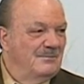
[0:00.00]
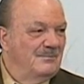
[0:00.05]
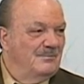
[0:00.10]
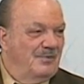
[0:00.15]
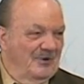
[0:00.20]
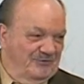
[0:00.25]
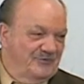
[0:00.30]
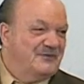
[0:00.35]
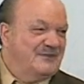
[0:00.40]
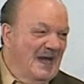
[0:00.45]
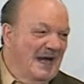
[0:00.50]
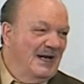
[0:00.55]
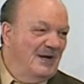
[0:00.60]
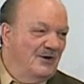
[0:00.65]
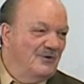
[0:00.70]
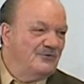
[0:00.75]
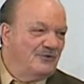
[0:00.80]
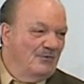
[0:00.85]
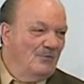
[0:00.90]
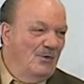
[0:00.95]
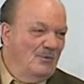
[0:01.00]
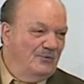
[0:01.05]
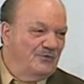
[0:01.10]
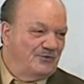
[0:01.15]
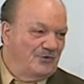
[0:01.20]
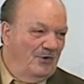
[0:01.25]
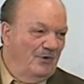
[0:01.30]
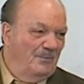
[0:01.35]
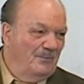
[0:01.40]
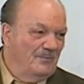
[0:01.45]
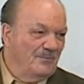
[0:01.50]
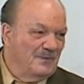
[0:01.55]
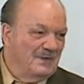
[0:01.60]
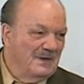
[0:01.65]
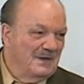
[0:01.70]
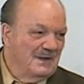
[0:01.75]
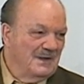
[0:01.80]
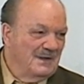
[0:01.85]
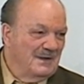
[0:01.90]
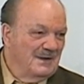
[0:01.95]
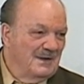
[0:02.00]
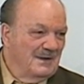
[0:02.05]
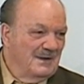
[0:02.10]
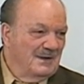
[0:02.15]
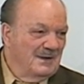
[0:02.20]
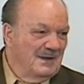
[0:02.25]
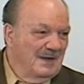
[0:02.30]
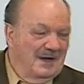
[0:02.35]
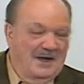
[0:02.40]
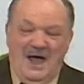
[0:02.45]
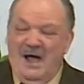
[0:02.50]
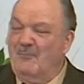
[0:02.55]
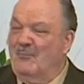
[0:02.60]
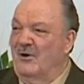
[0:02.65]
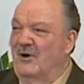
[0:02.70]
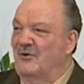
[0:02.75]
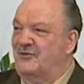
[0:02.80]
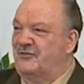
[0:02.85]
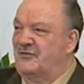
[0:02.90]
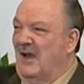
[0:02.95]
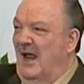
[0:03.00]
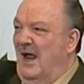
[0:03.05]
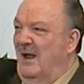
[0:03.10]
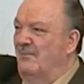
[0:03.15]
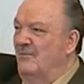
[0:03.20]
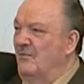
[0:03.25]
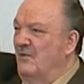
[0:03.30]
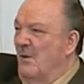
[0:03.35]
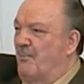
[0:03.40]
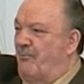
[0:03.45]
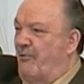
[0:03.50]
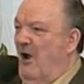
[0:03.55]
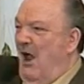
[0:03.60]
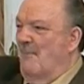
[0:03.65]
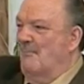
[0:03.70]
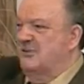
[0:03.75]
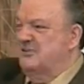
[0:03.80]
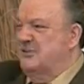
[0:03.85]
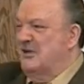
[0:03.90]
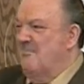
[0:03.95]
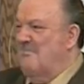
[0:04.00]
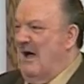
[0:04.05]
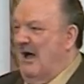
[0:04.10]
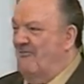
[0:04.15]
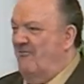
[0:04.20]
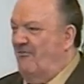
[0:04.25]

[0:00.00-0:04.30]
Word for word: but stay in Jerusalem. And I'm going to send the promise of my